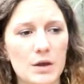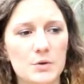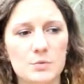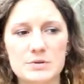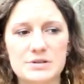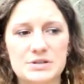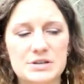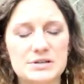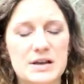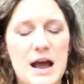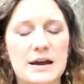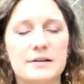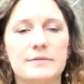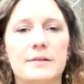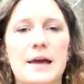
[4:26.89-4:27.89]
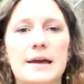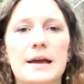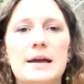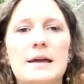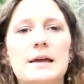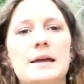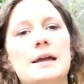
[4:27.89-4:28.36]
It was just kind of like
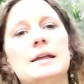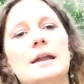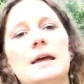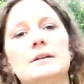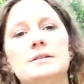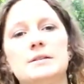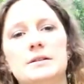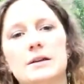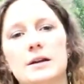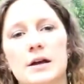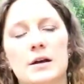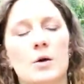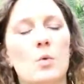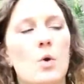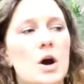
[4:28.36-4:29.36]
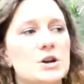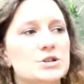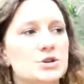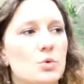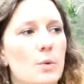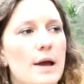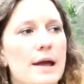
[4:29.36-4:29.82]
an ending and a
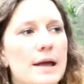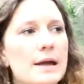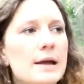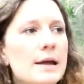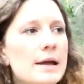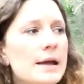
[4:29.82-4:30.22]
wash away.